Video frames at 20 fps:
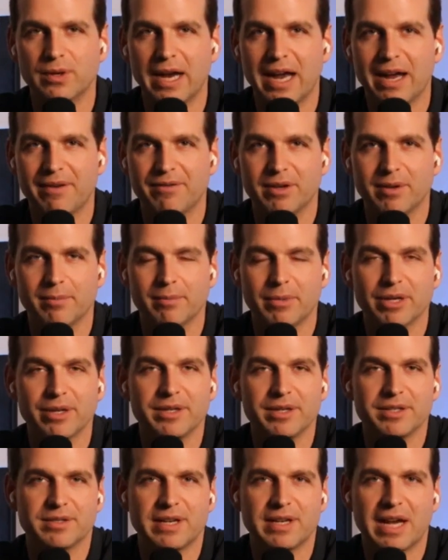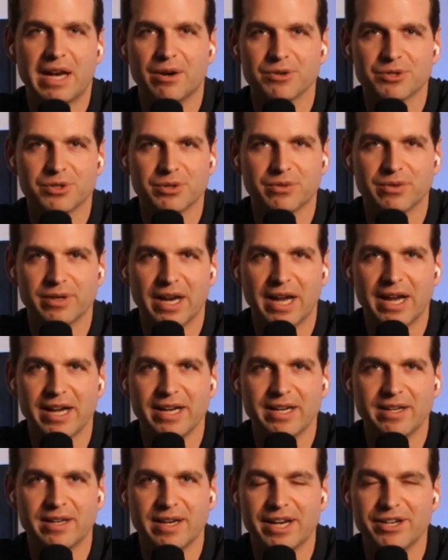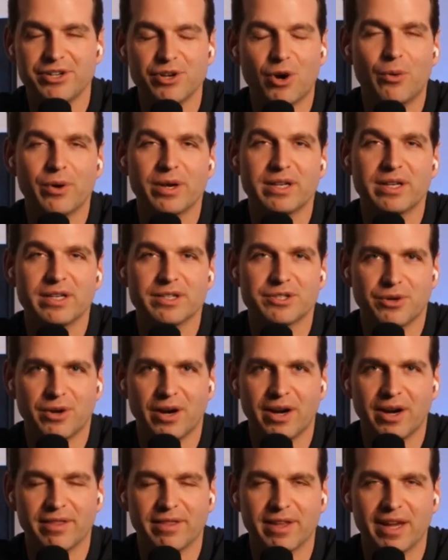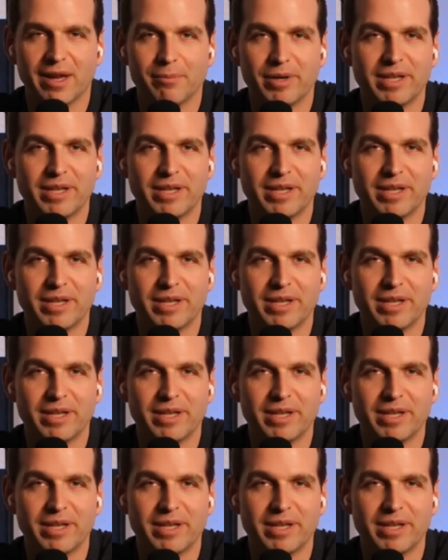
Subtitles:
having millions of dollars overnight. And I don't want to discredit that.